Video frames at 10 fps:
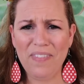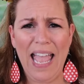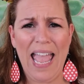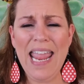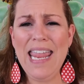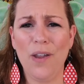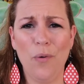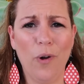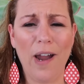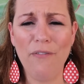hey,
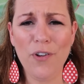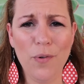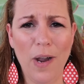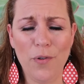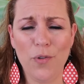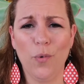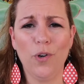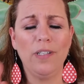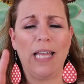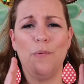wherever you are in the
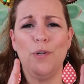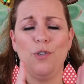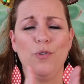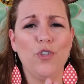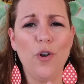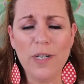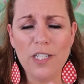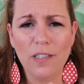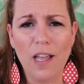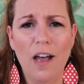world, I wish you so
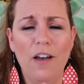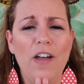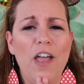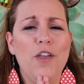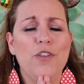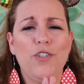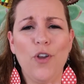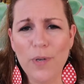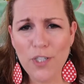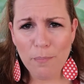much love,
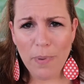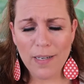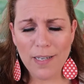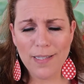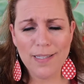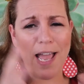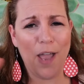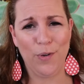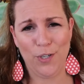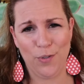so much abundance.
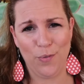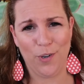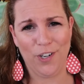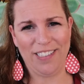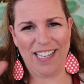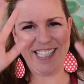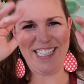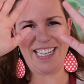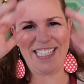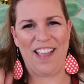I wish you the world. I'll see
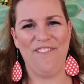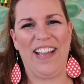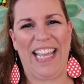you next time. Bye